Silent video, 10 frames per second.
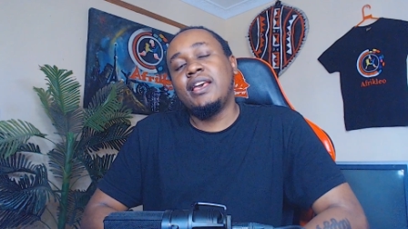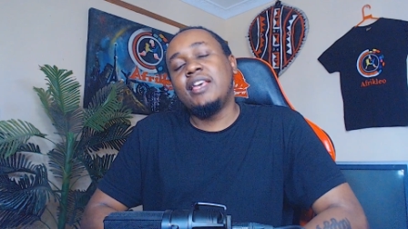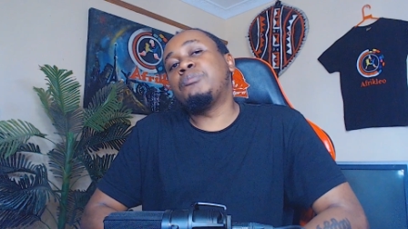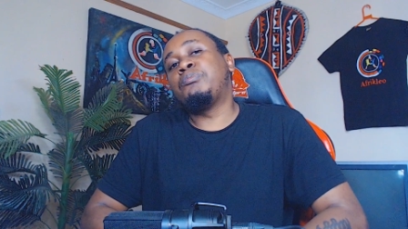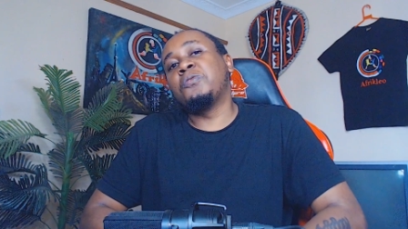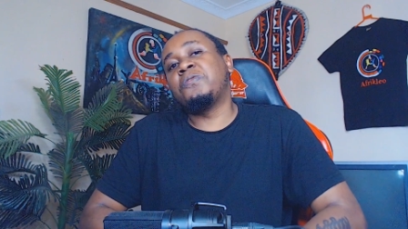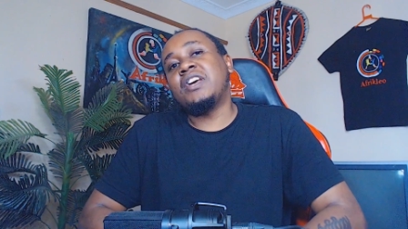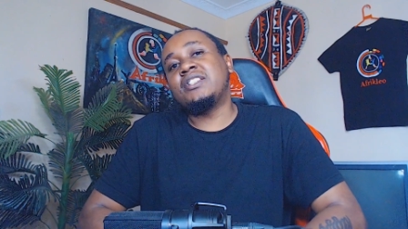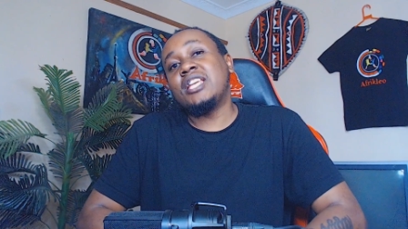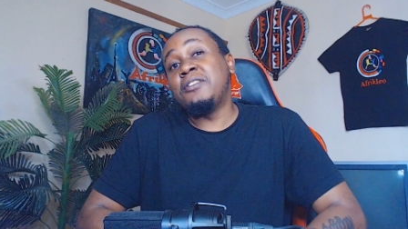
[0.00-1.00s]
It's proof
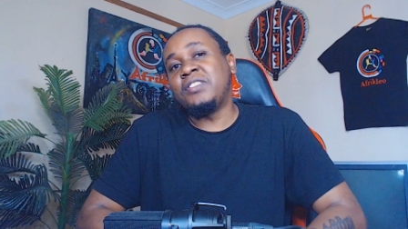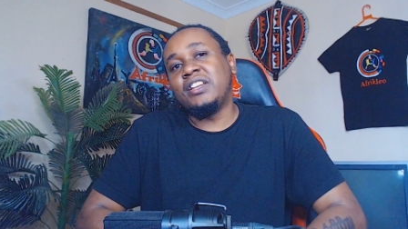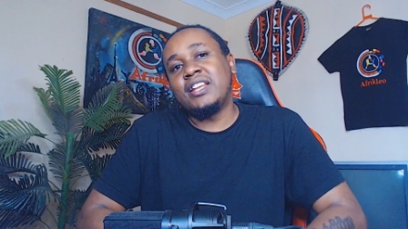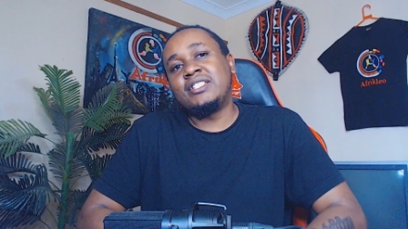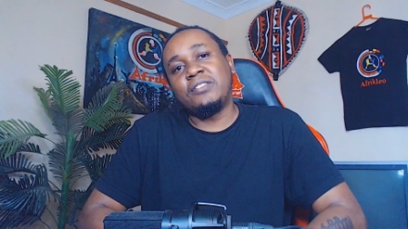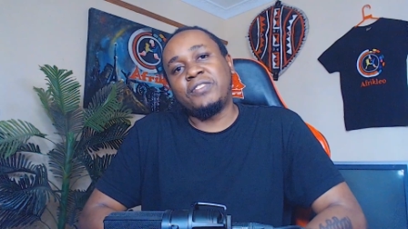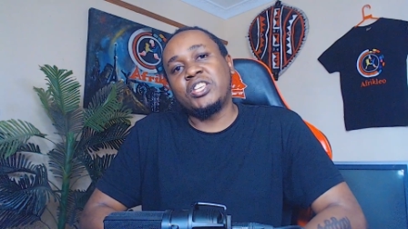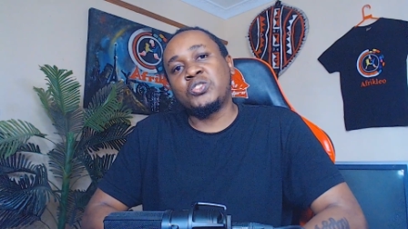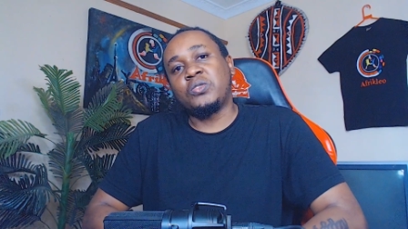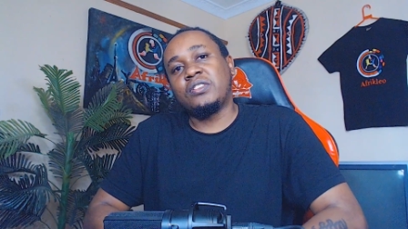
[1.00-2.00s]
that every great
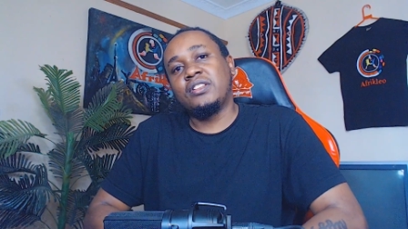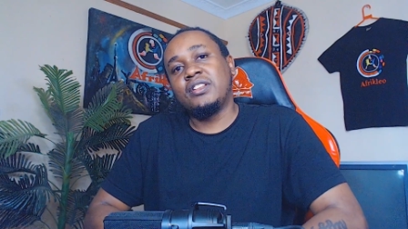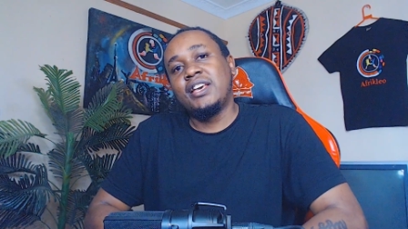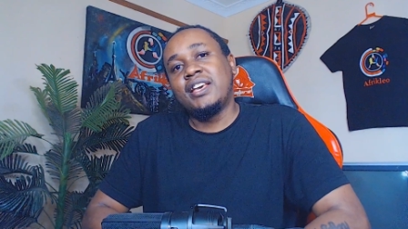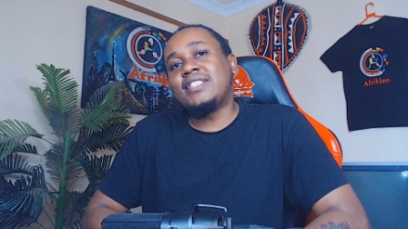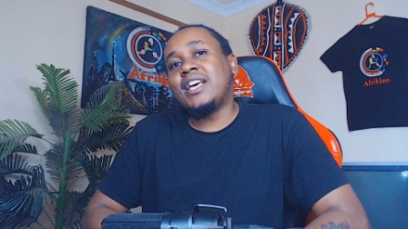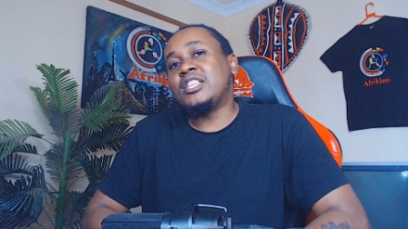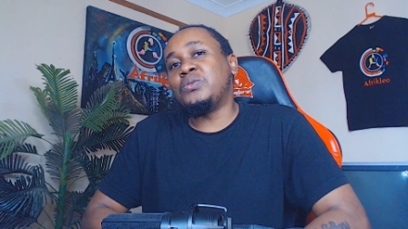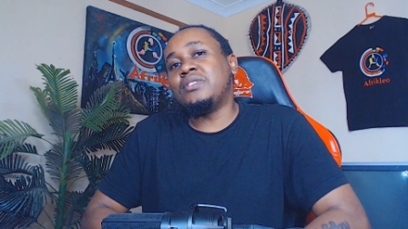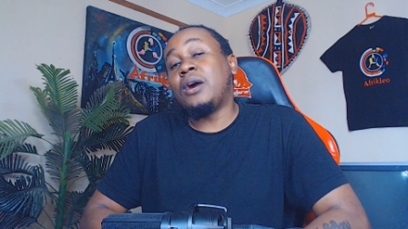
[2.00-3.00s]
invention
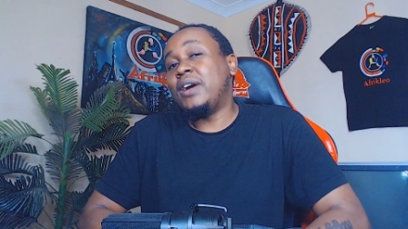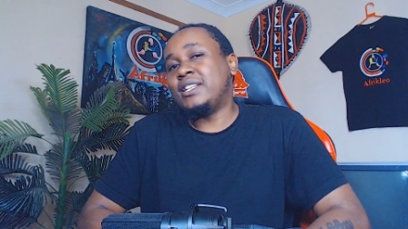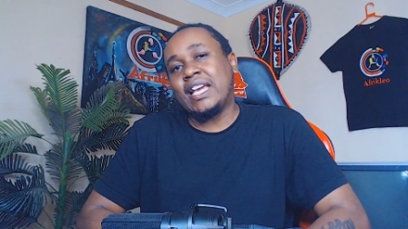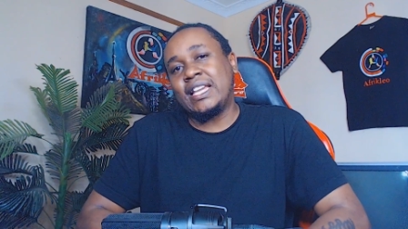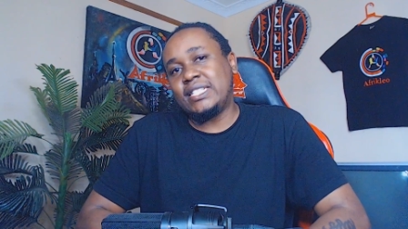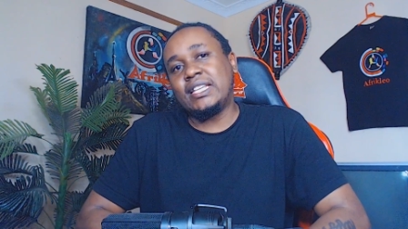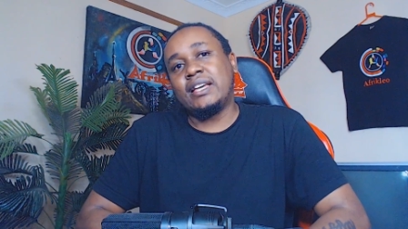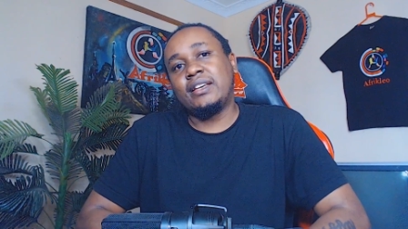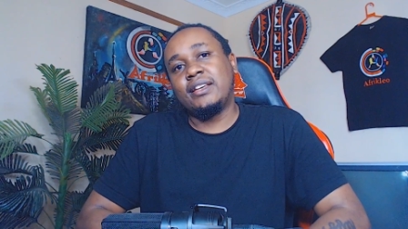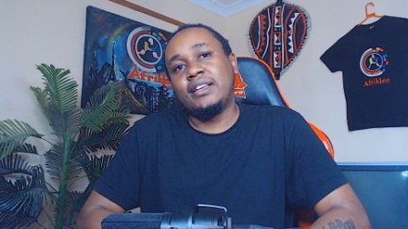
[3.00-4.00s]
starts with a wild
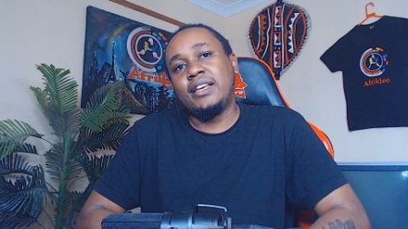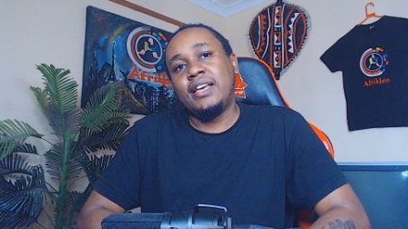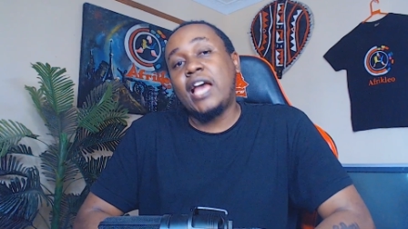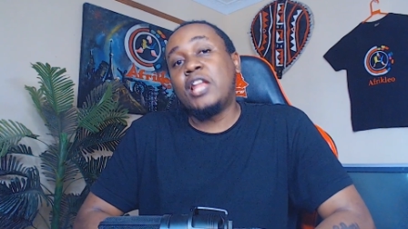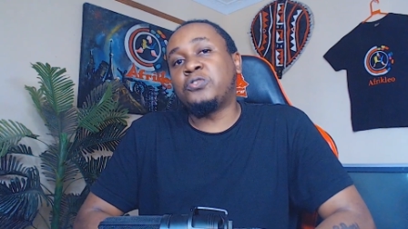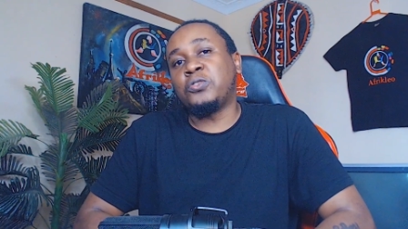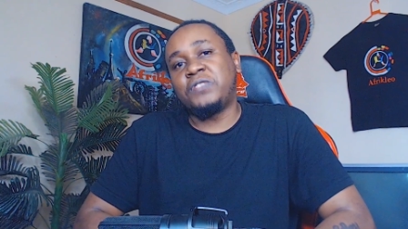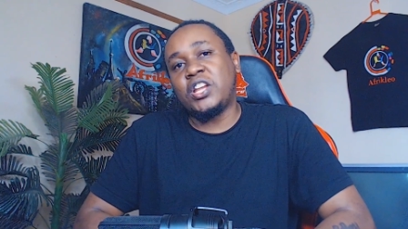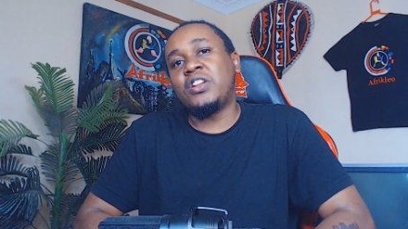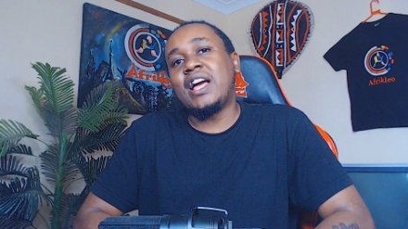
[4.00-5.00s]
idea, a lot of
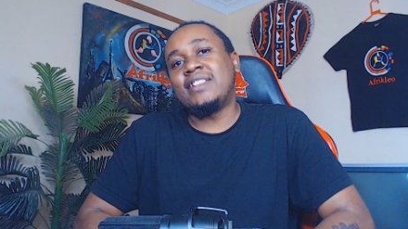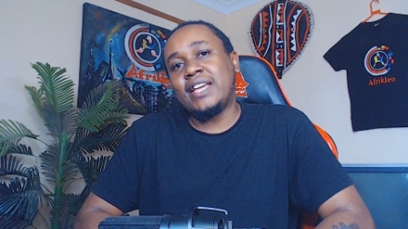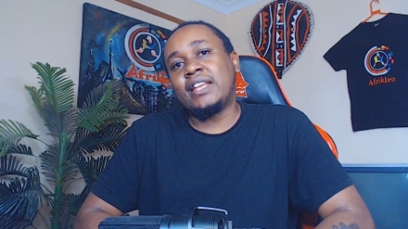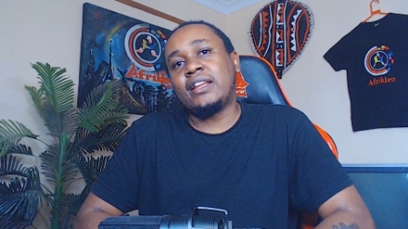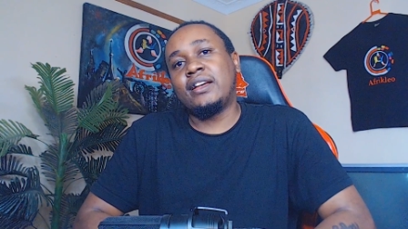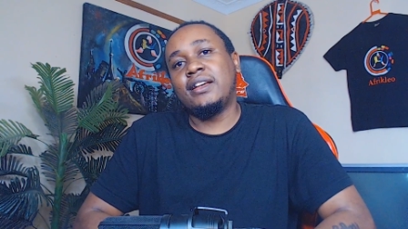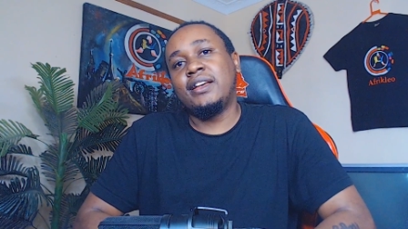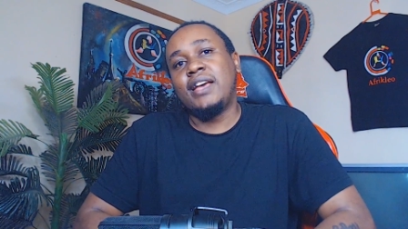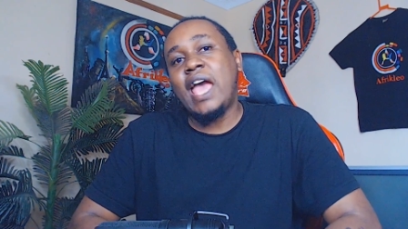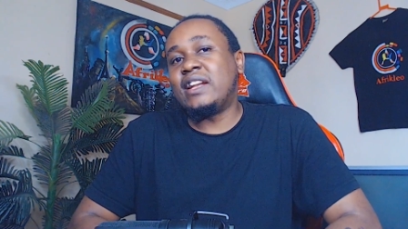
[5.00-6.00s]
trial and error,
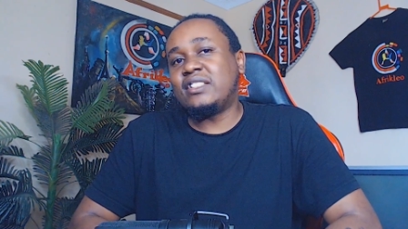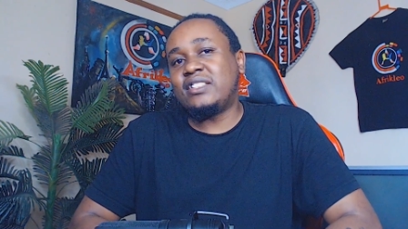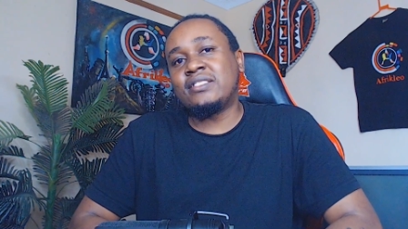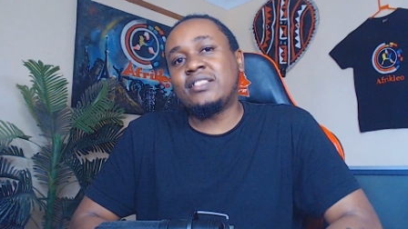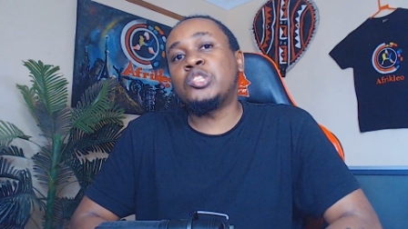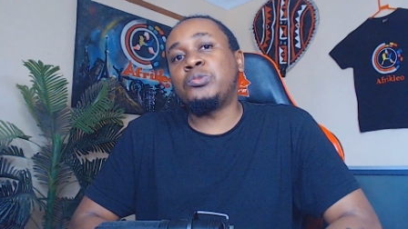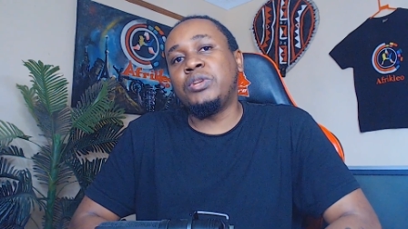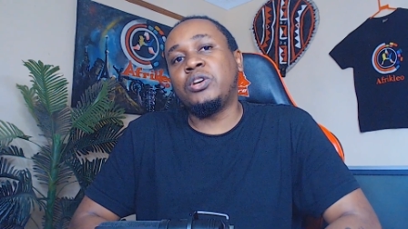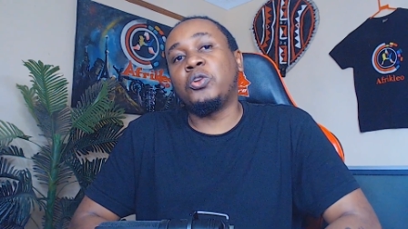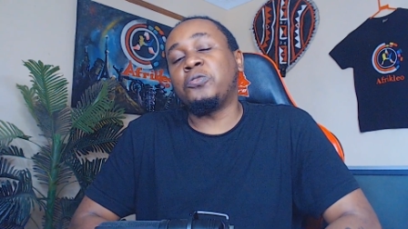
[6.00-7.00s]
and just a
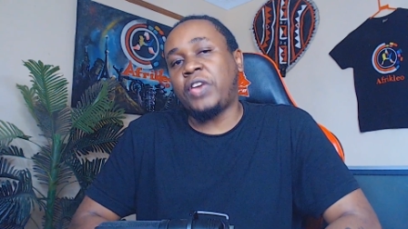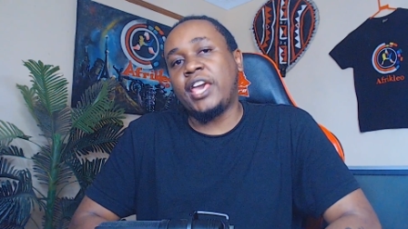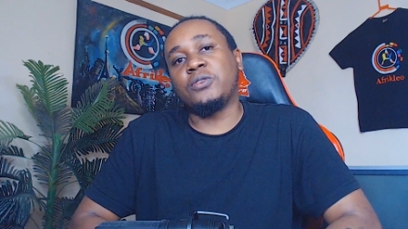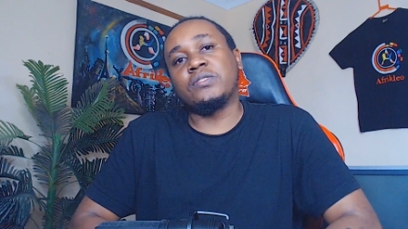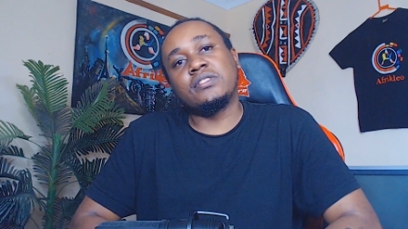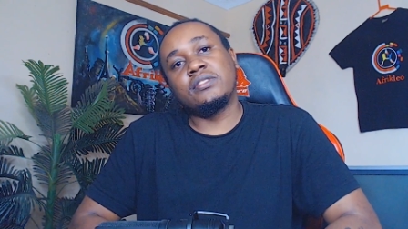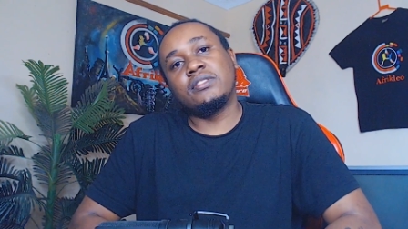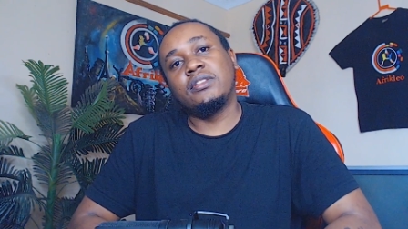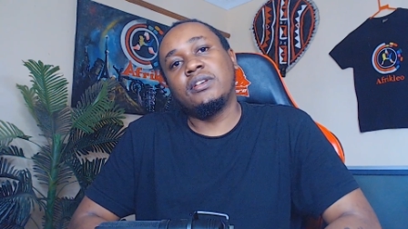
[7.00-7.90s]
sprinkle of chaos.